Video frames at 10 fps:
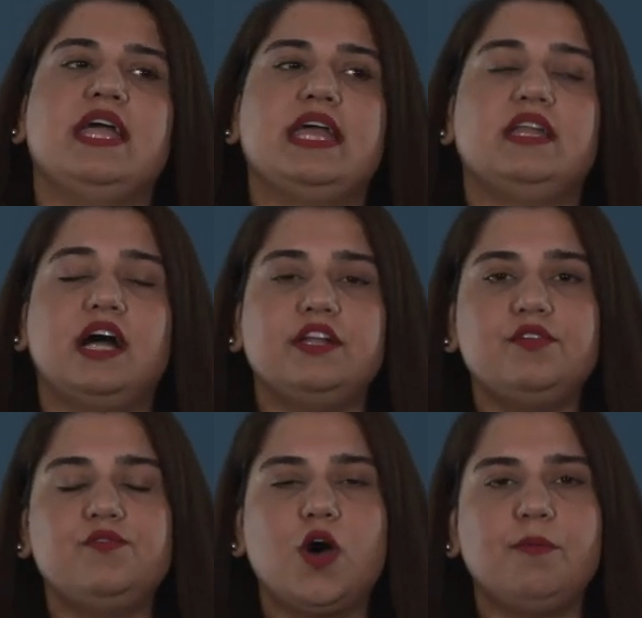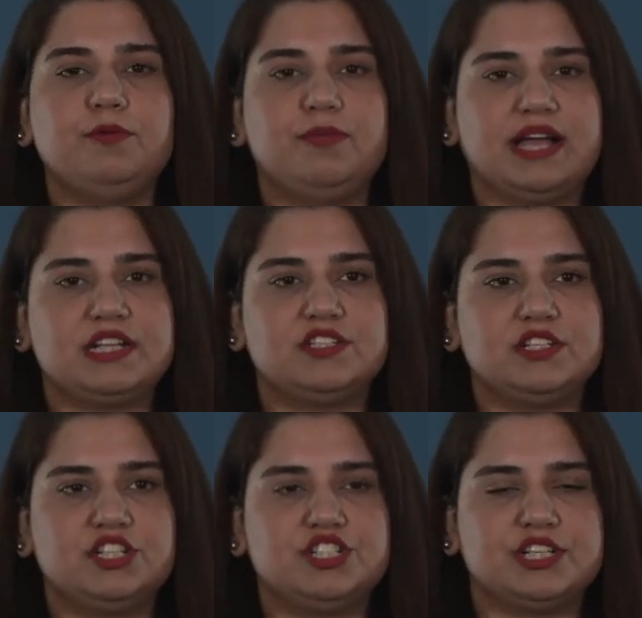In uninformed blind
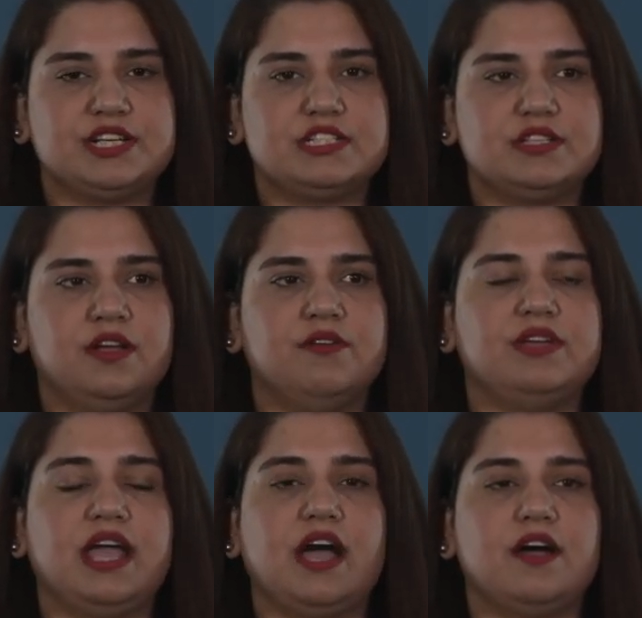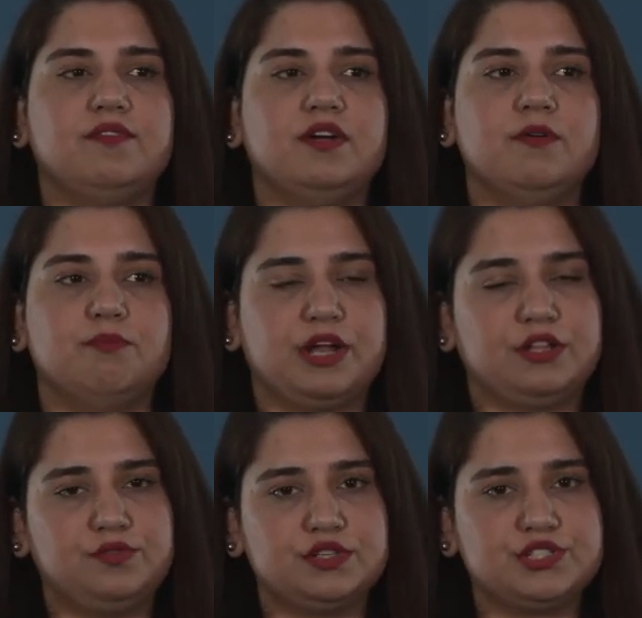searches, we have
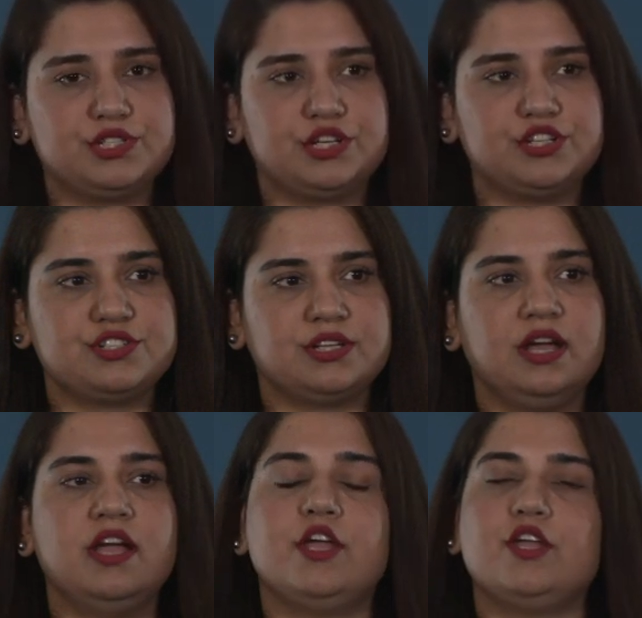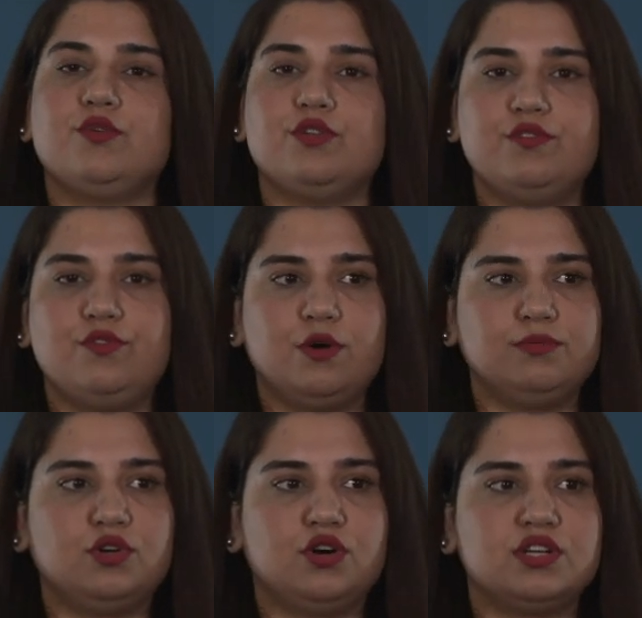breadth first search,
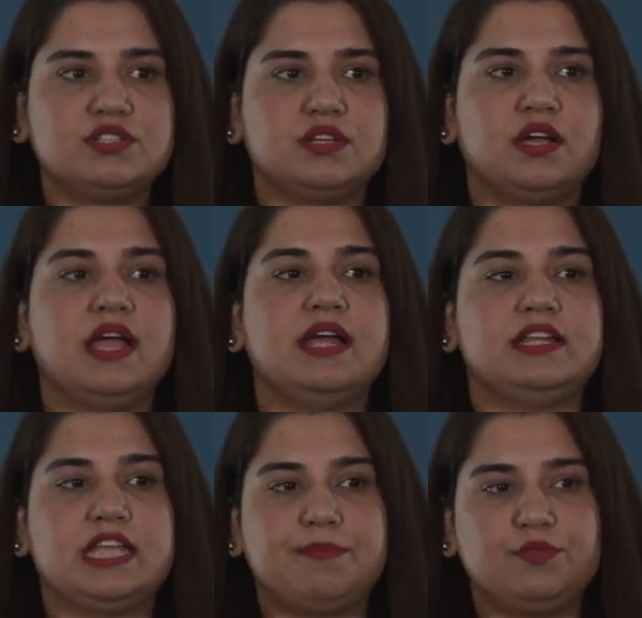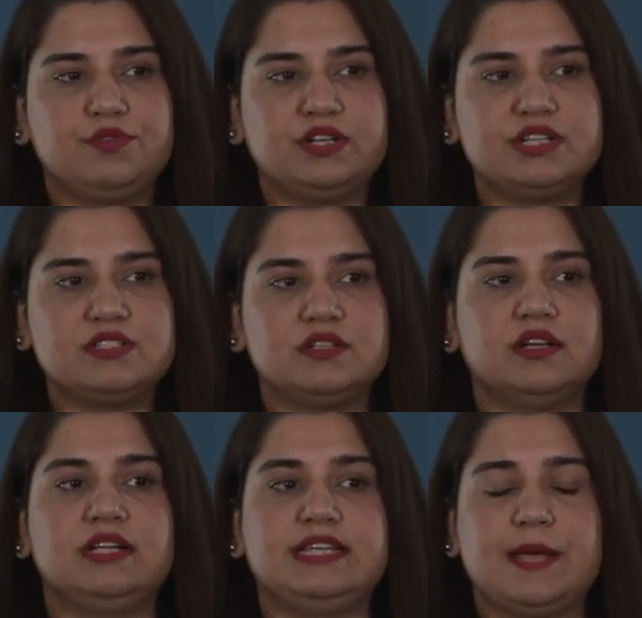uniform cost, depth first,
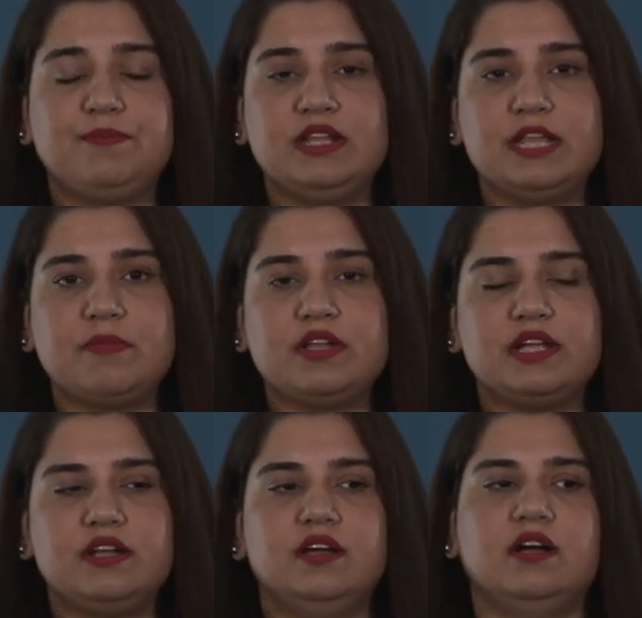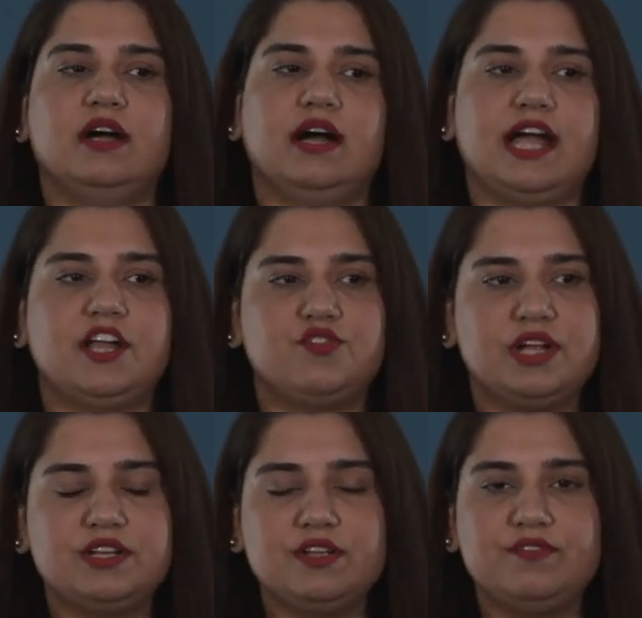depth limited,
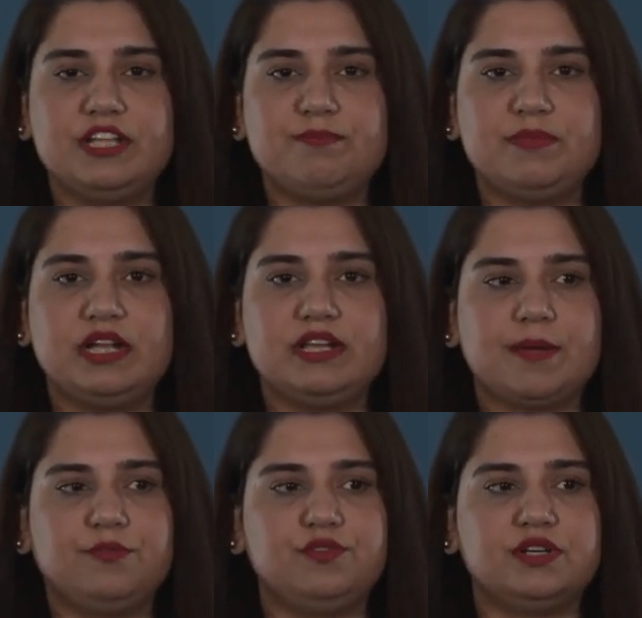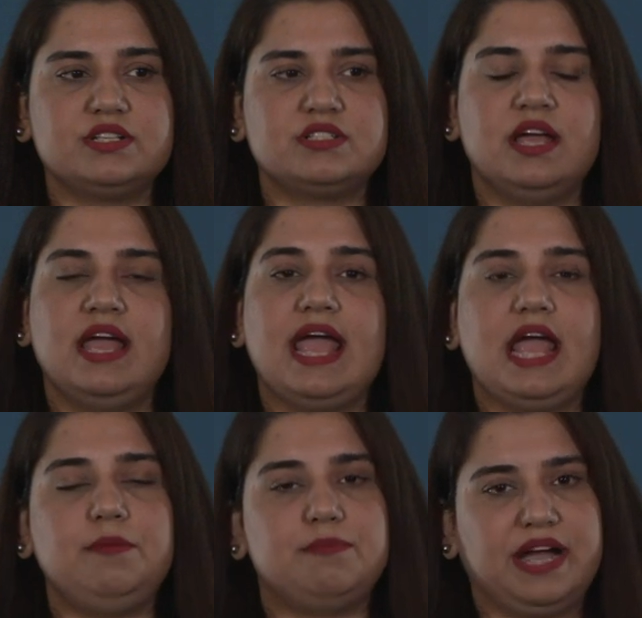iterative deepening depth first,
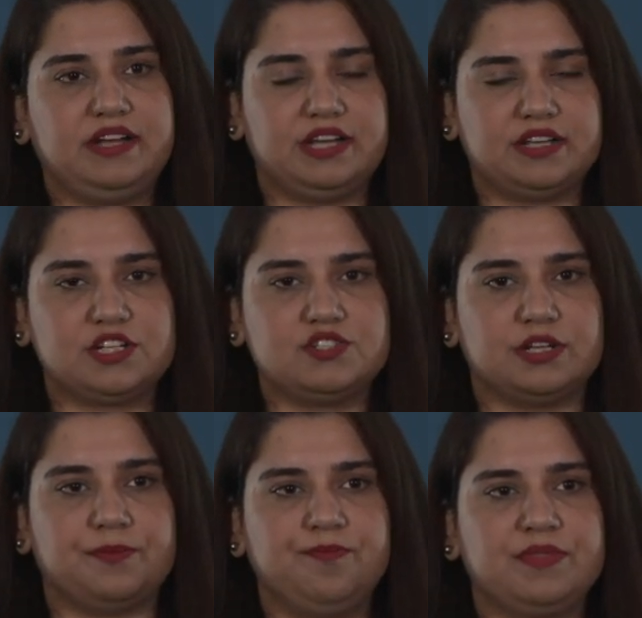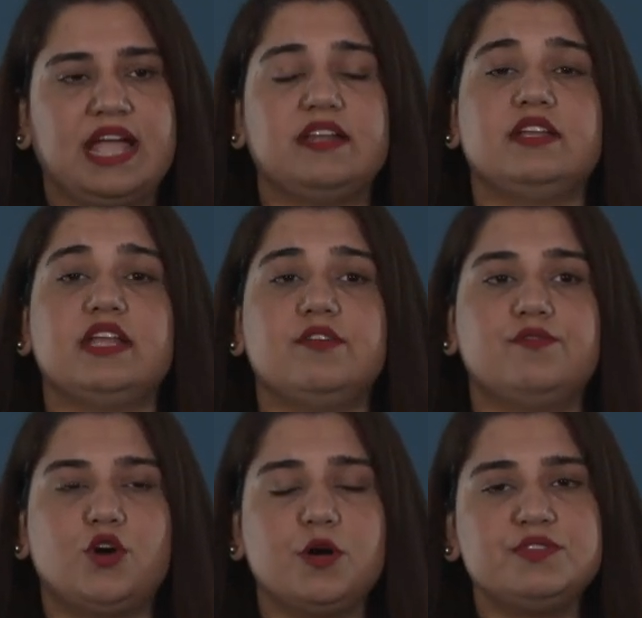and bidirectional. And in
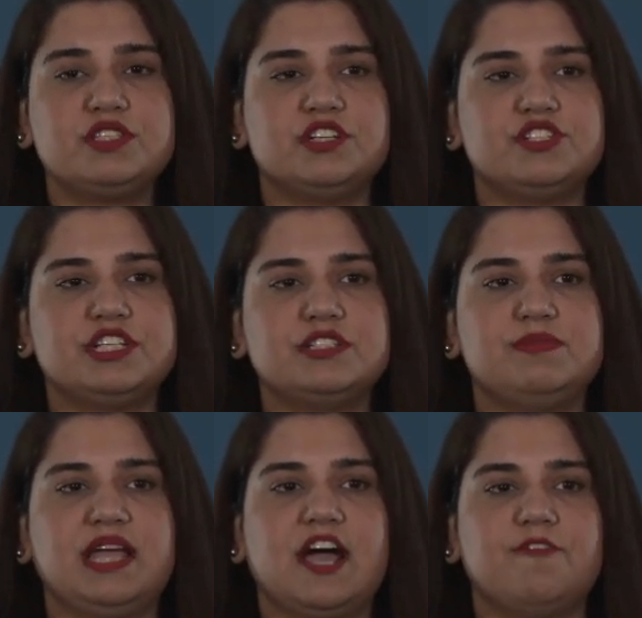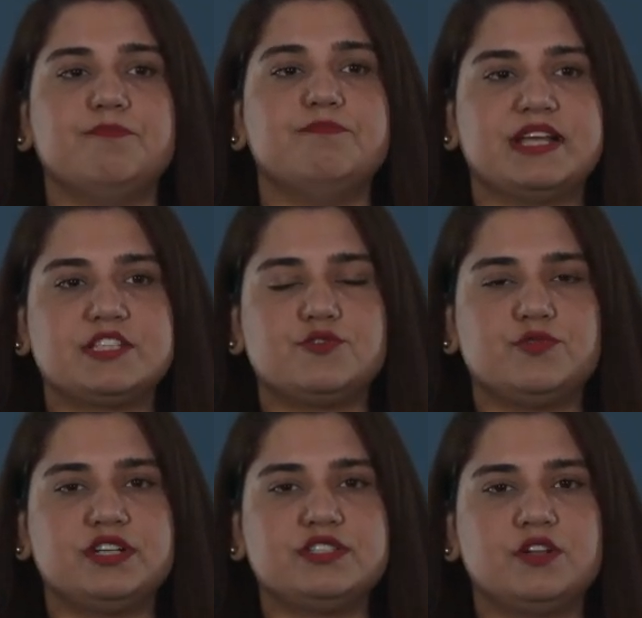informed searches, we have best
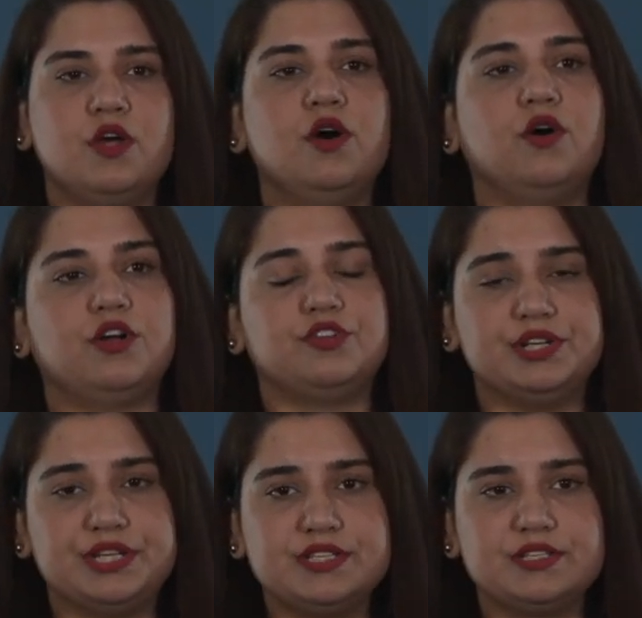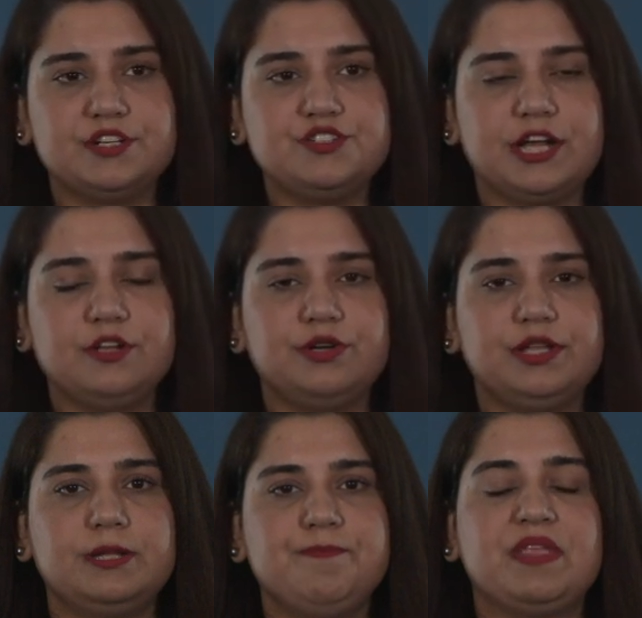first or greedy search
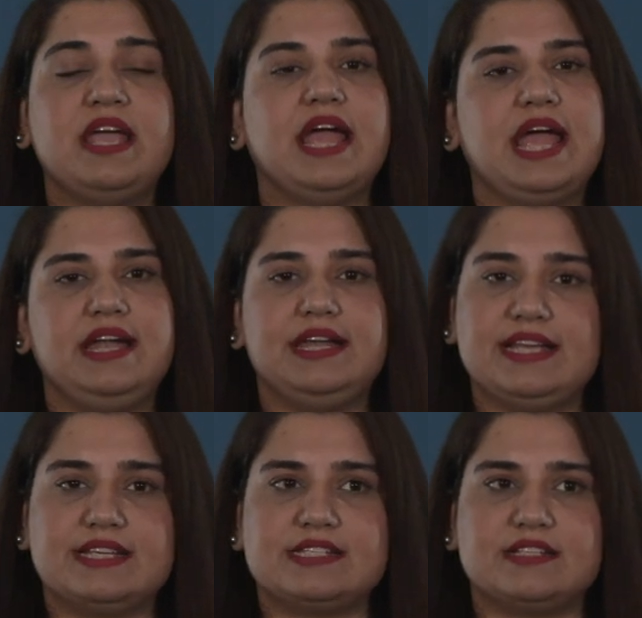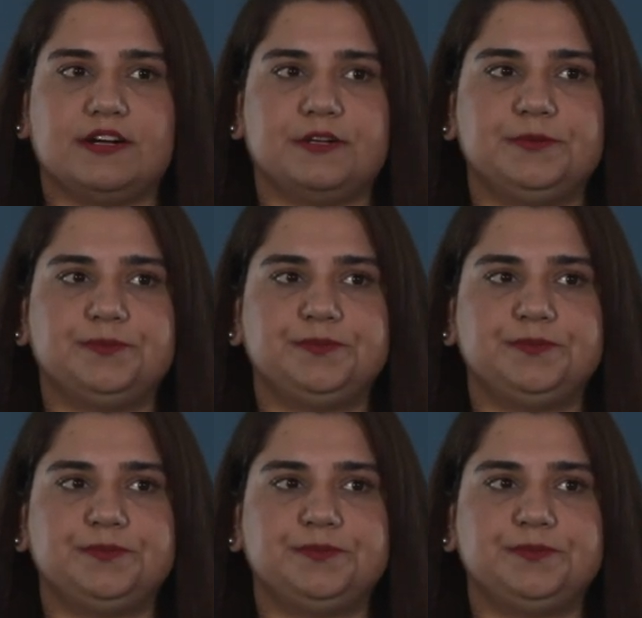algorithm and A-star.